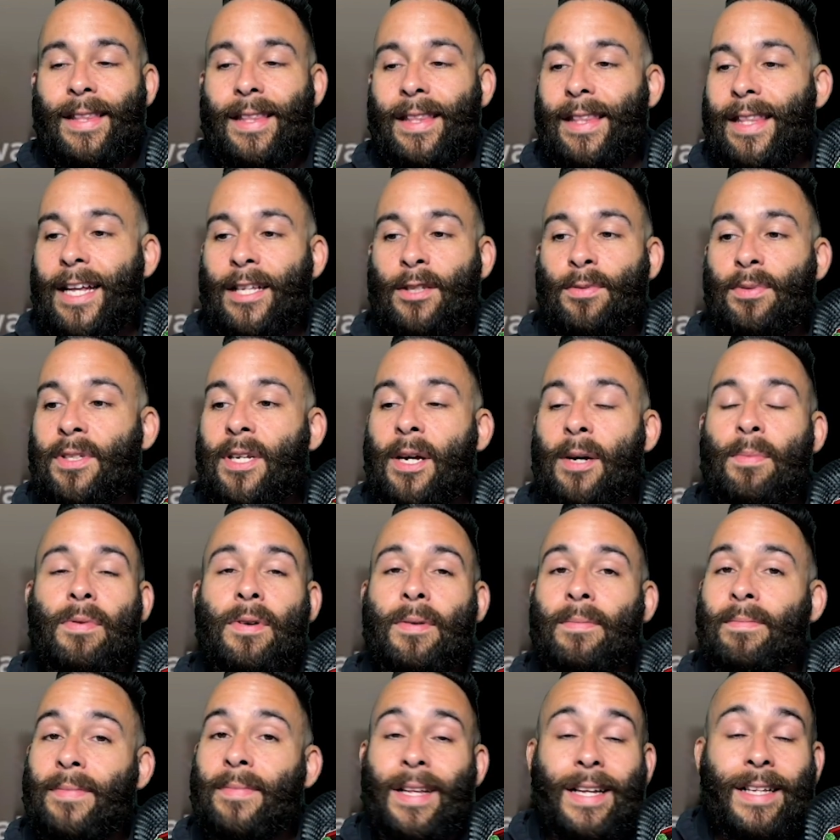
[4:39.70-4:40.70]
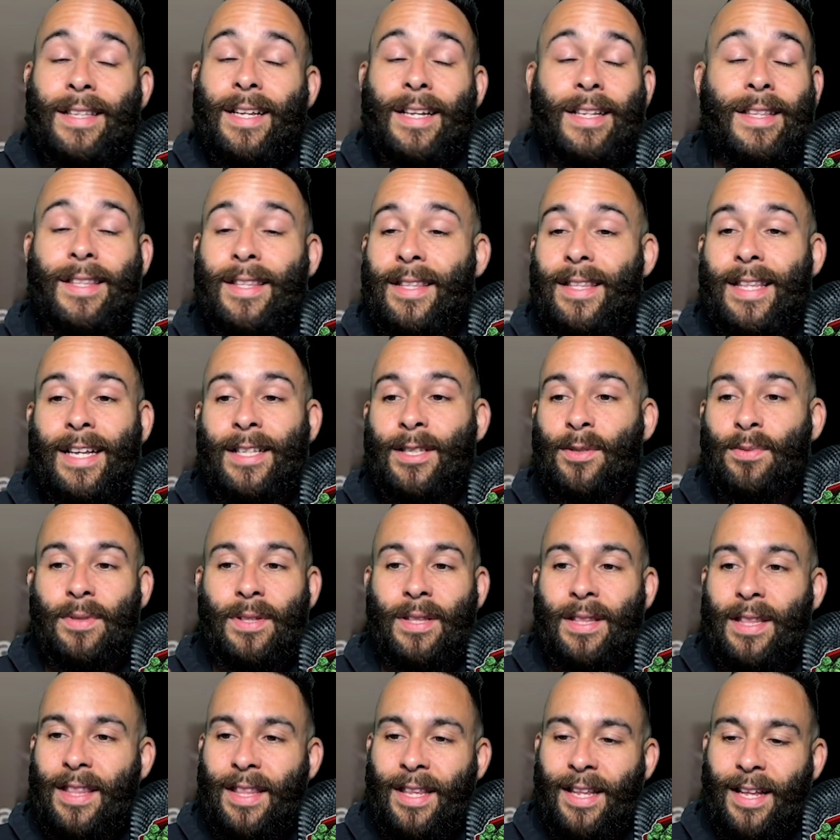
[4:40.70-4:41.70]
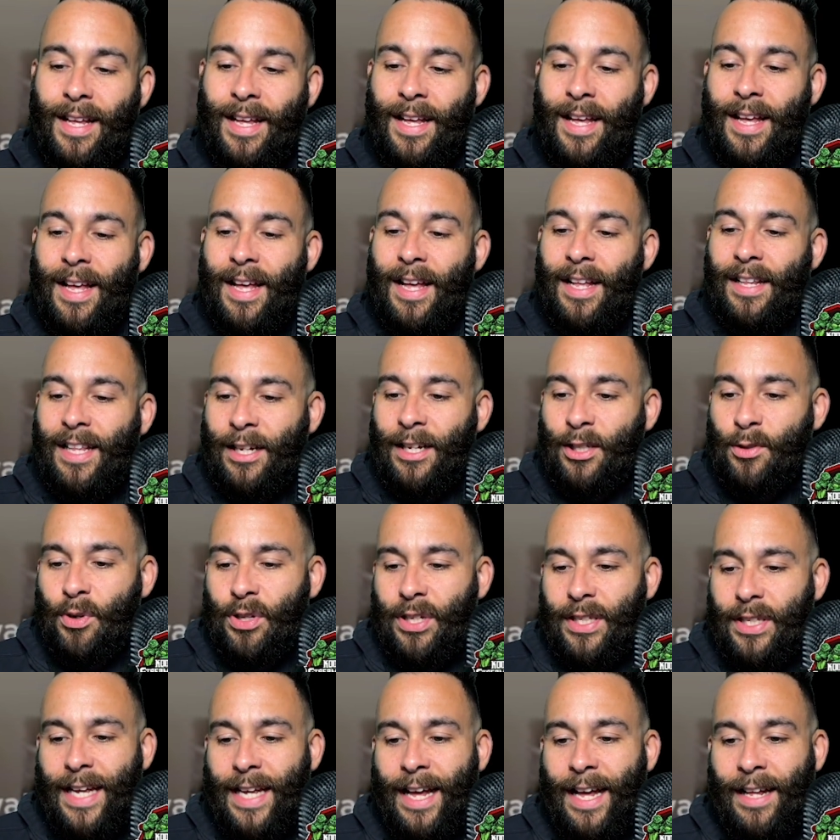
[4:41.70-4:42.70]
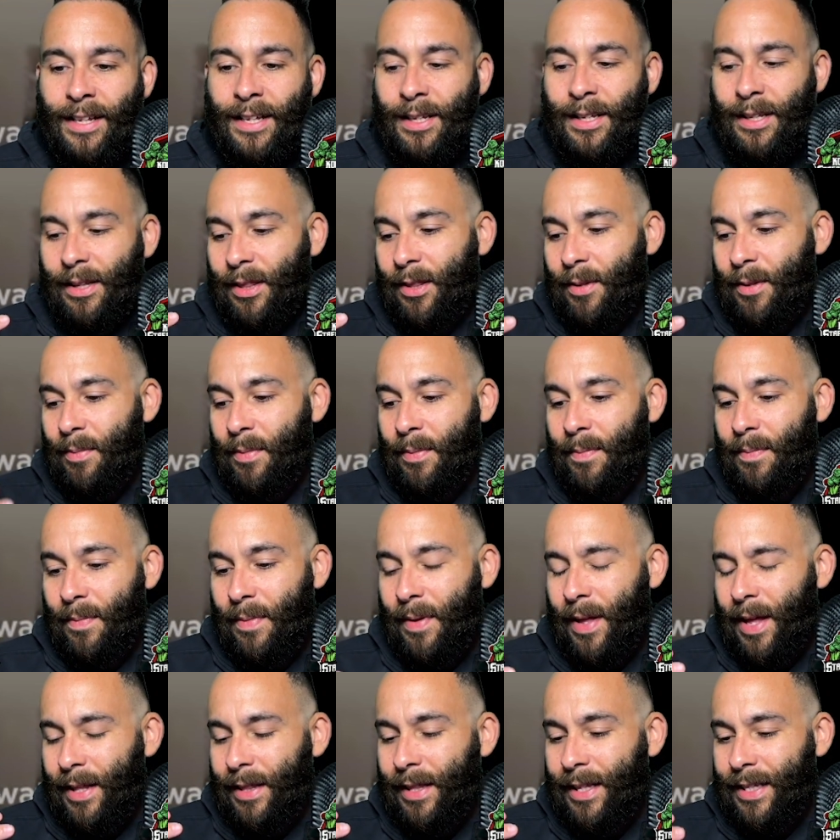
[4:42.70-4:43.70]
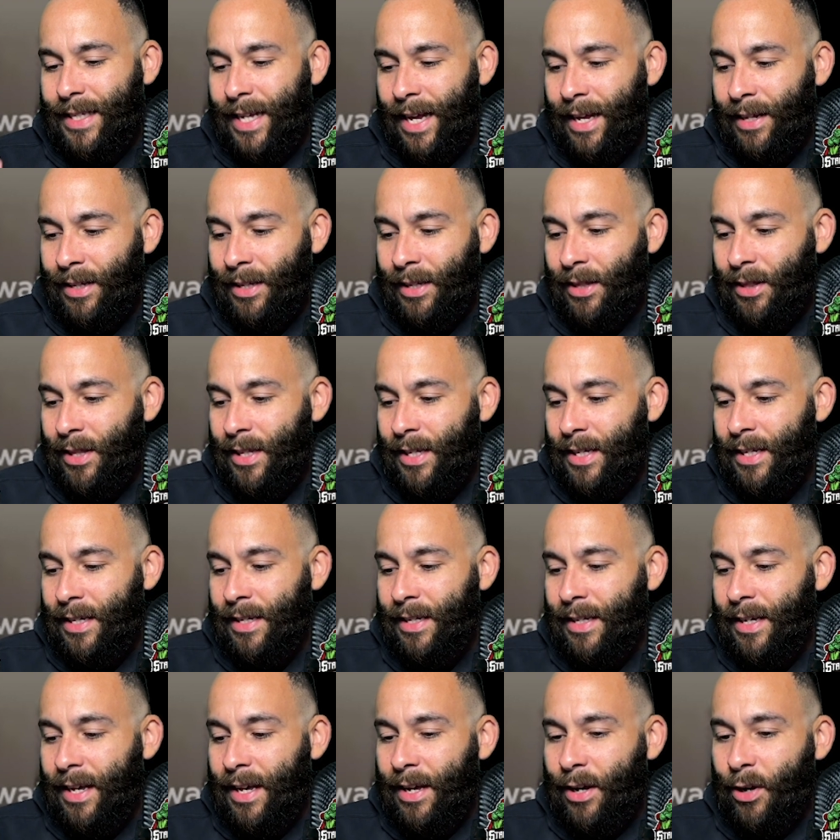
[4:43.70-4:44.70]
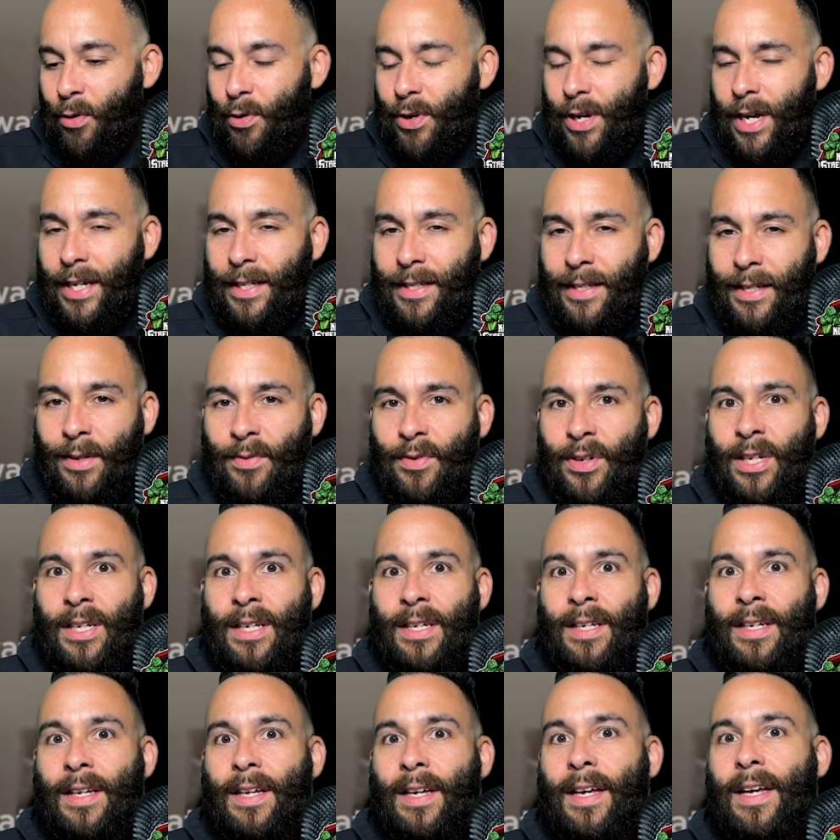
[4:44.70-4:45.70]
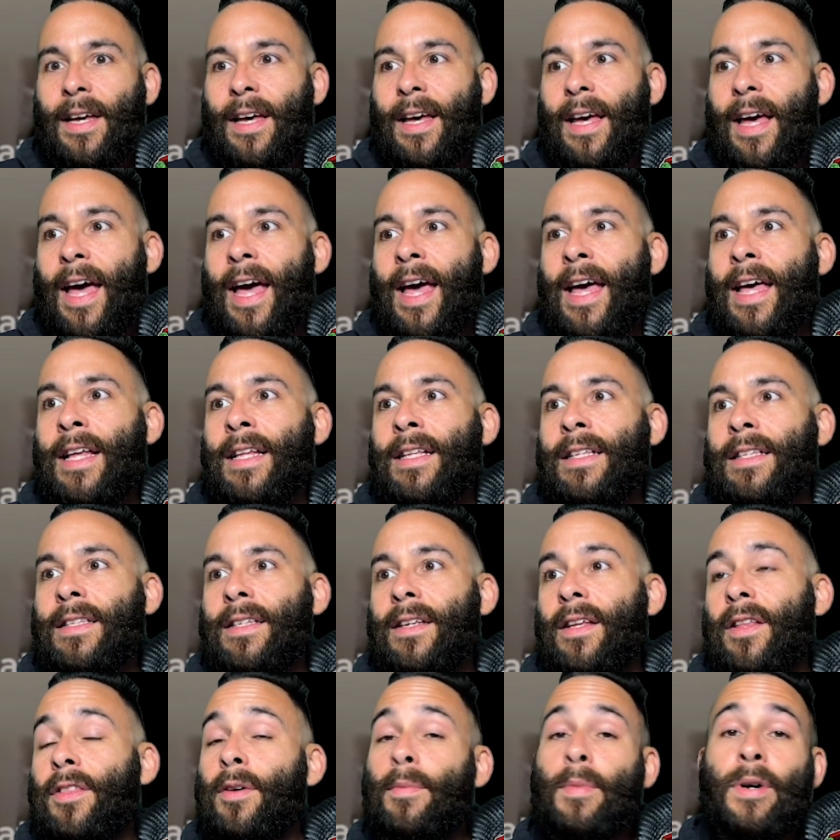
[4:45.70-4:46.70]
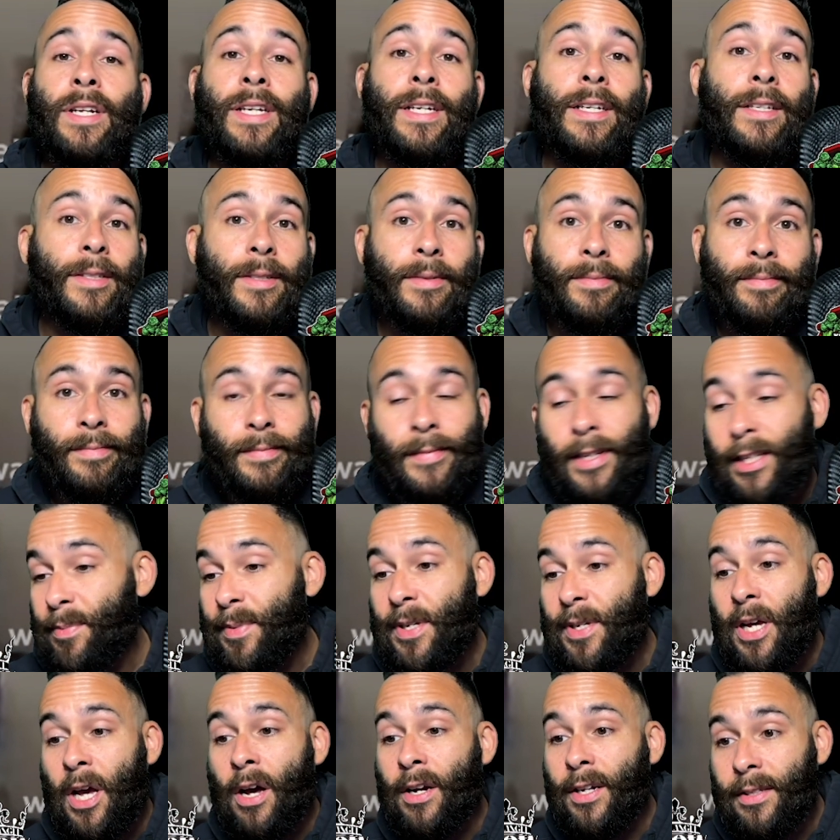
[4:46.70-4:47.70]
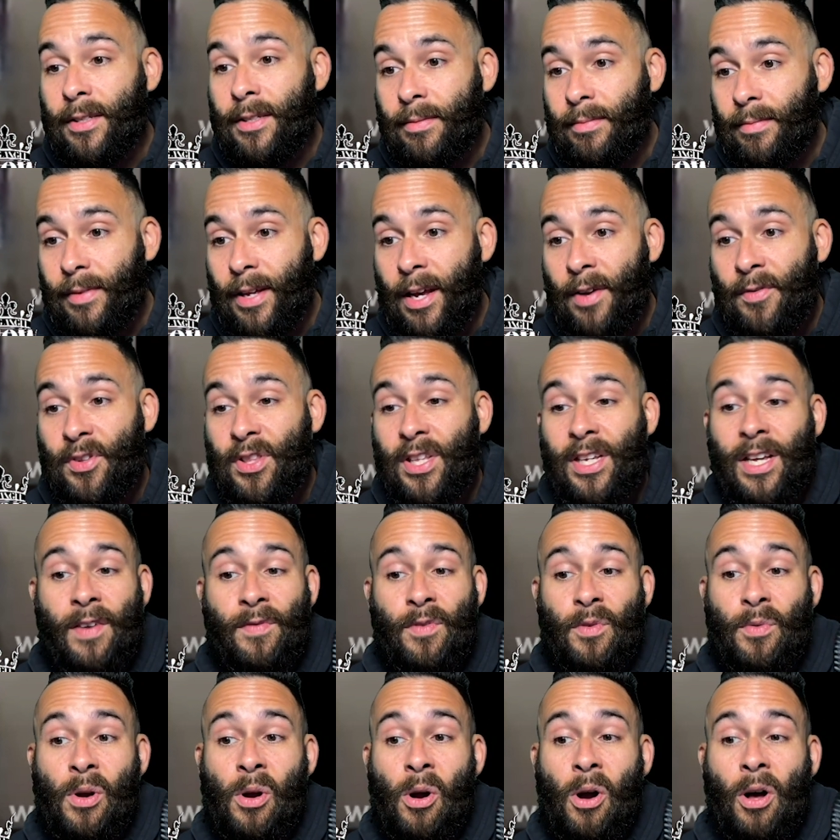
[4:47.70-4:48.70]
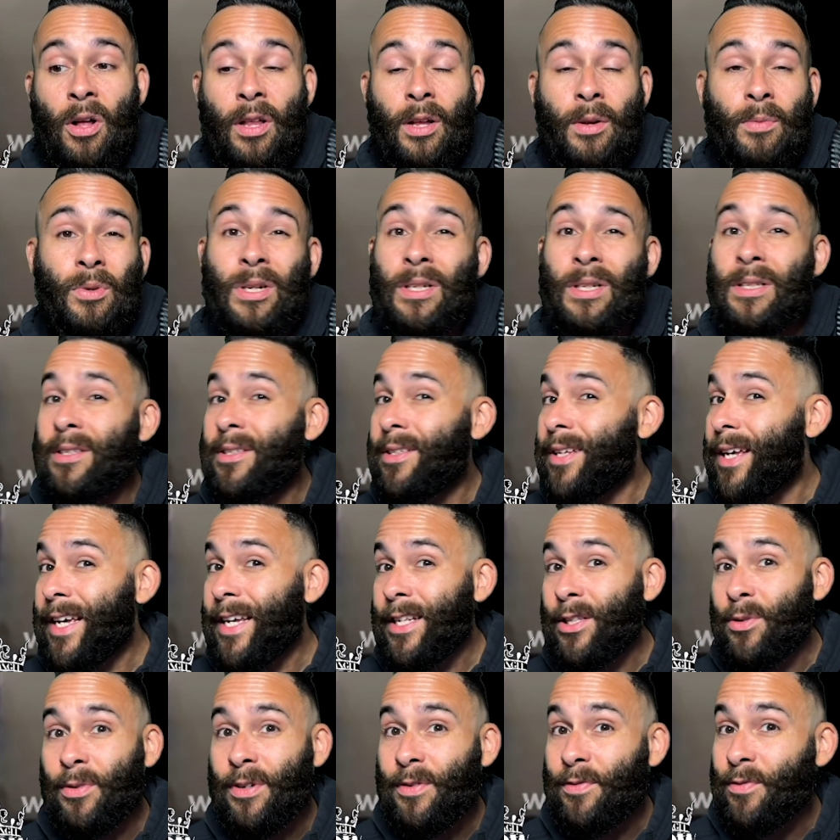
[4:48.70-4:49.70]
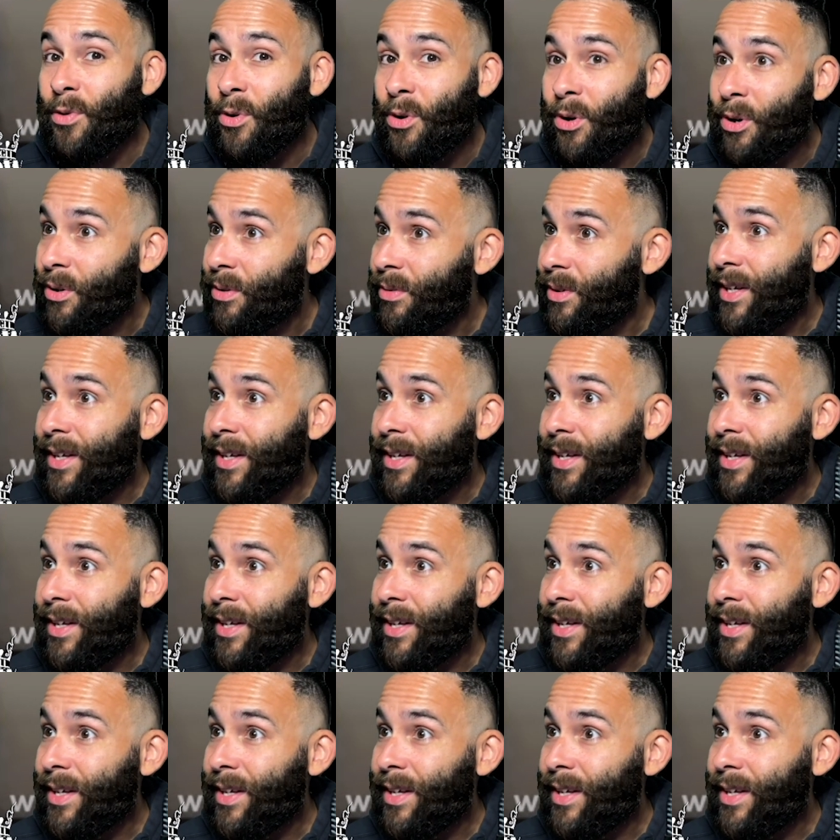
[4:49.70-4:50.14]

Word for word: that's what's up. That, that that's that's where the talent, the the talent, the creativity, and the money is. Let's be honest. Everything Everywhere All at Once, A24,